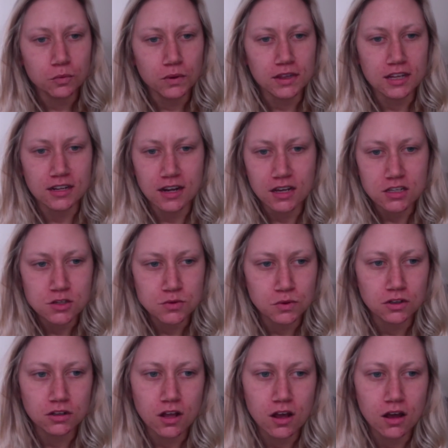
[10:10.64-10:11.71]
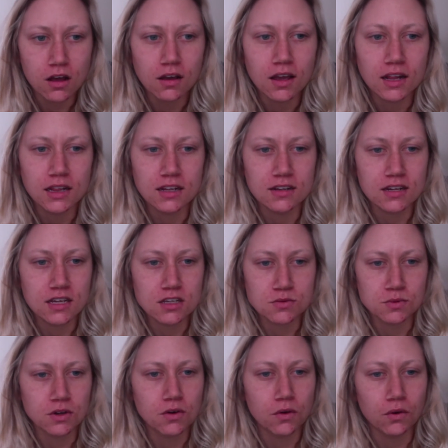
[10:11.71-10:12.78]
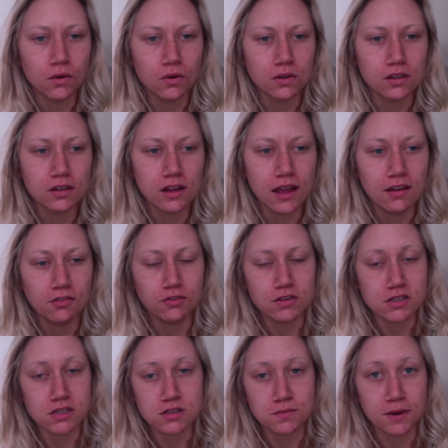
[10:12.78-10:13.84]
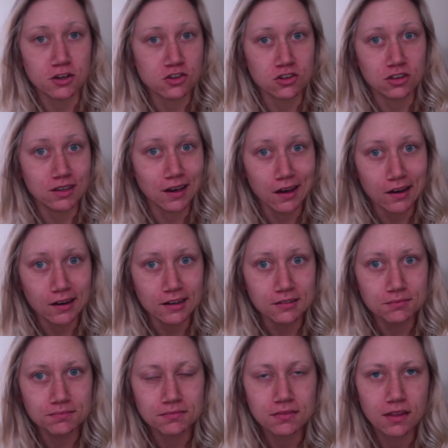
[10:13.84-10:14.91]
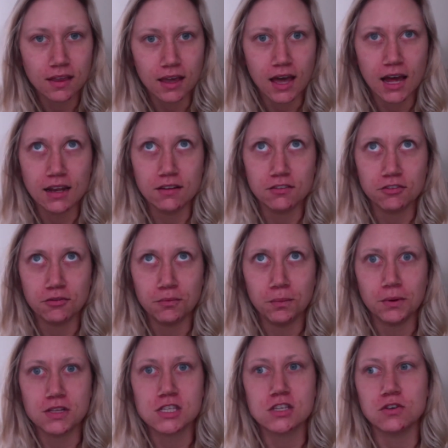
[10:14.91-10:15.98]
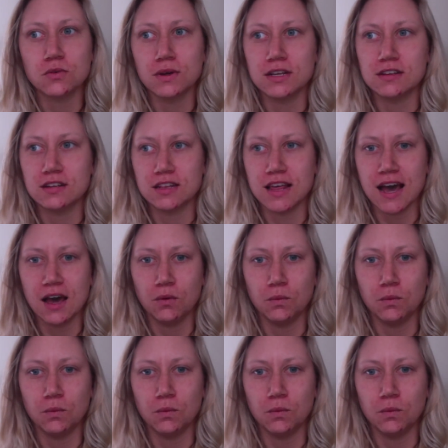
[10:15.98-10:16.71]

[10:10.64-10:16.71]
when the nights were long and the days were cold, life was especially hard. It kind of puts you into that